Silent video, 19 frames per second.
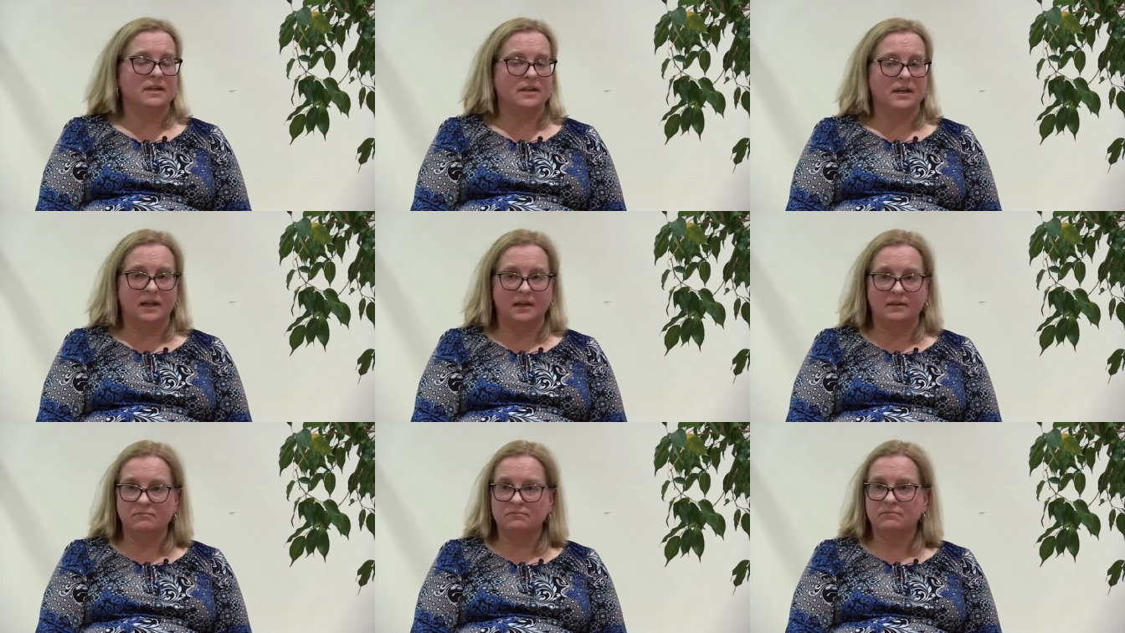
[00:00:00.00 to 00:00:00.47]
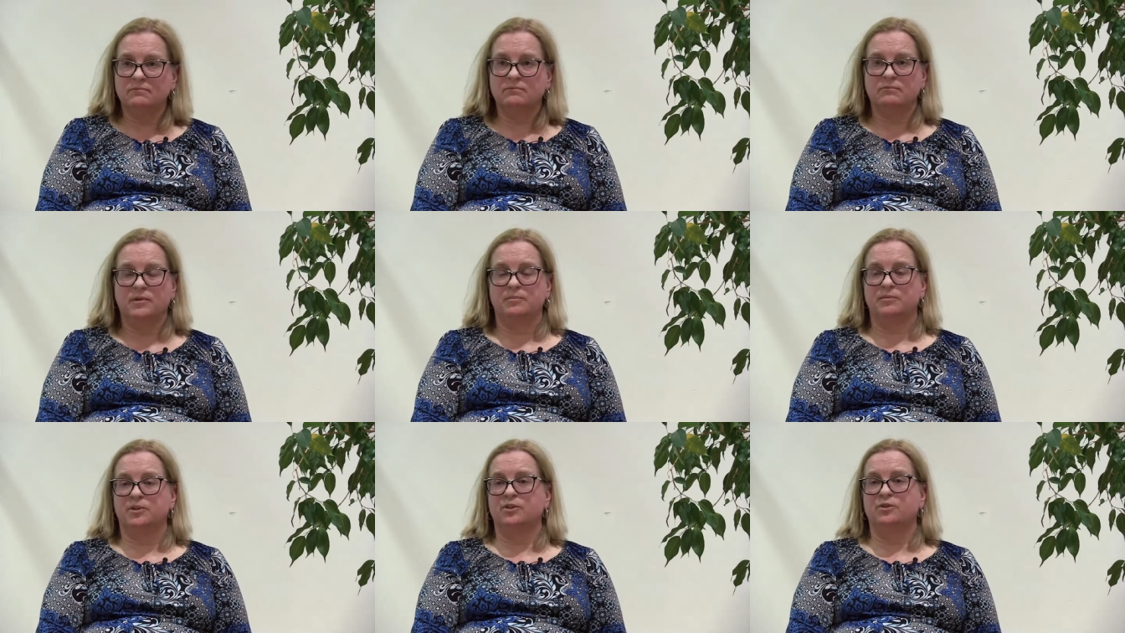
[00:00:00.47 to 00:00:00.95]
Again,
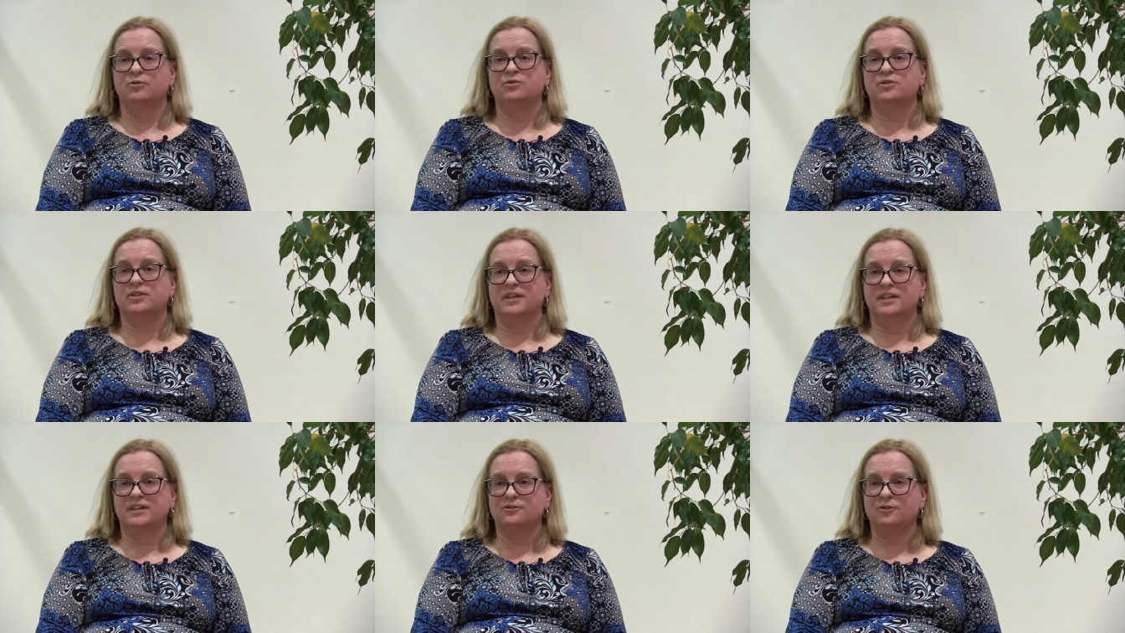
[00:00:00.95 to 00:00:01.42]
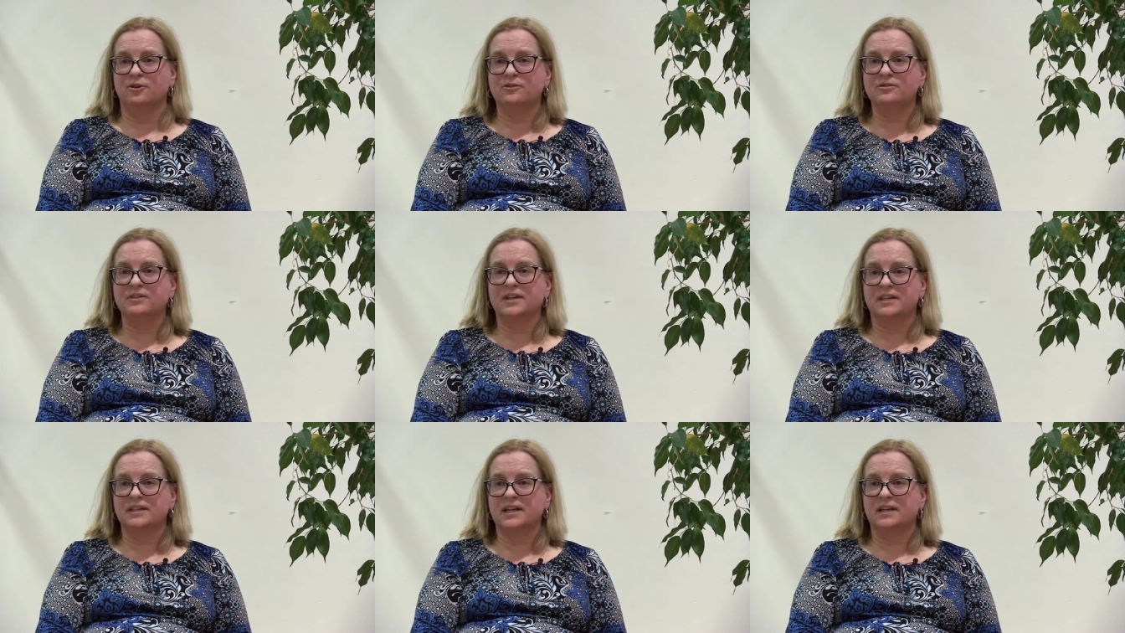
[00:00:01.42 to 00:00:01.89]
women usually
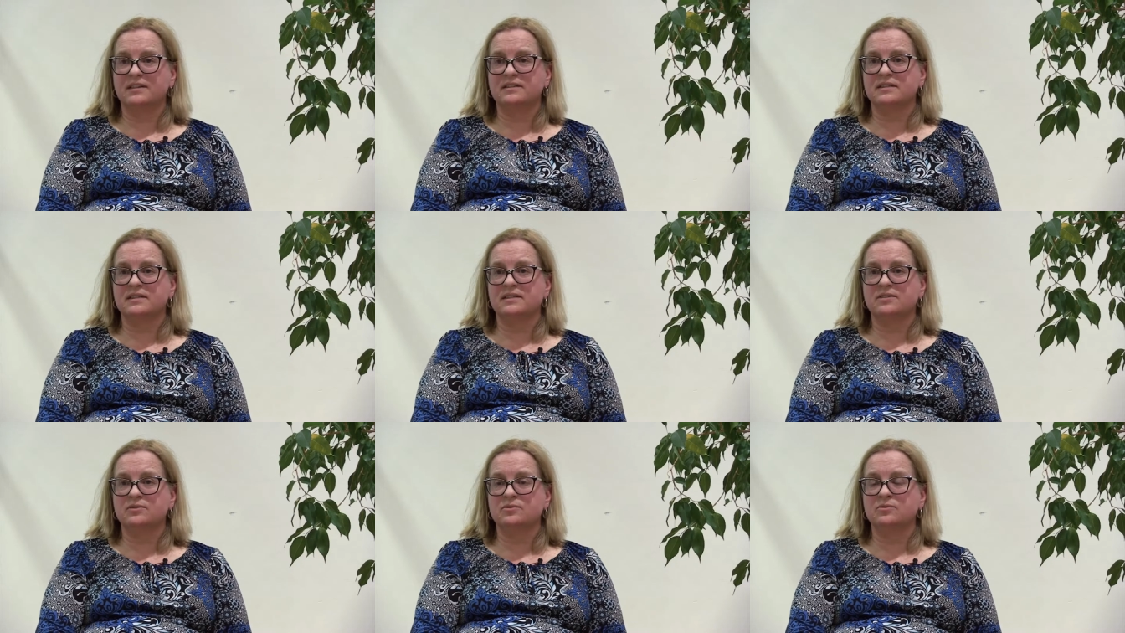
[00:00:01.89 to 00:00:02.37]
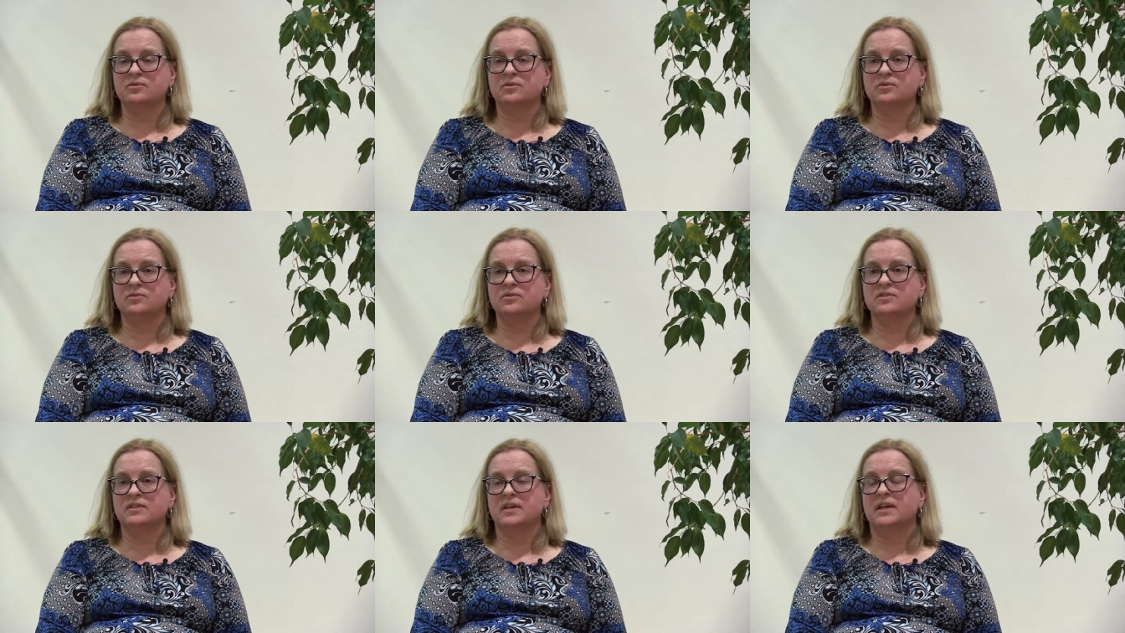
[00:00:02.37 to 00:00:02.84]
don't get access to
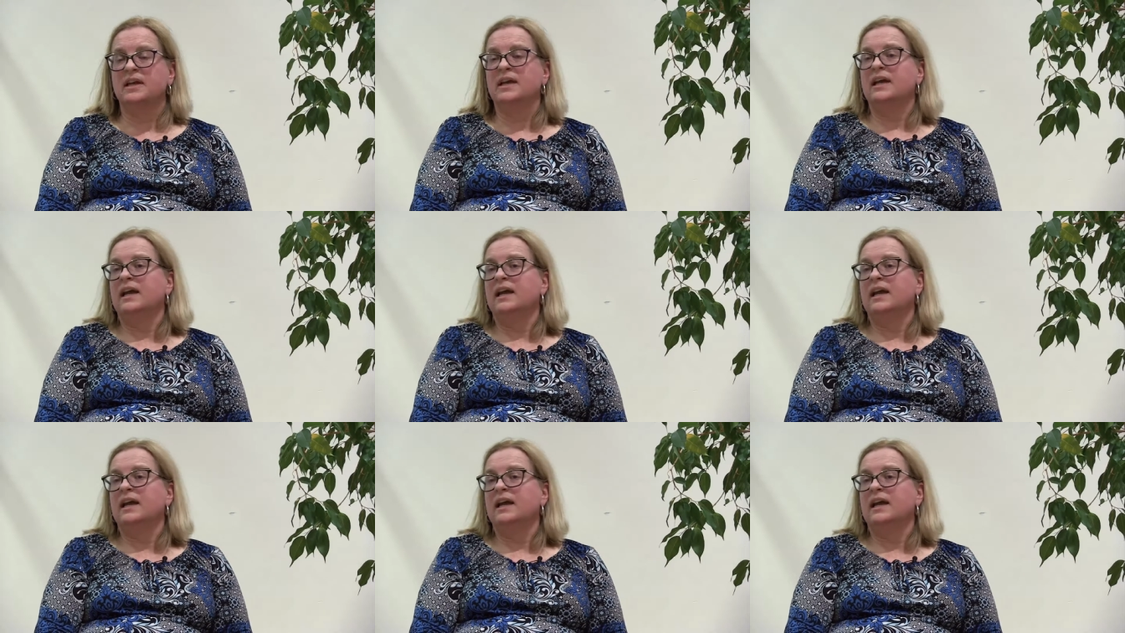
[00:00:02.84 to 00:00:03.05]
those,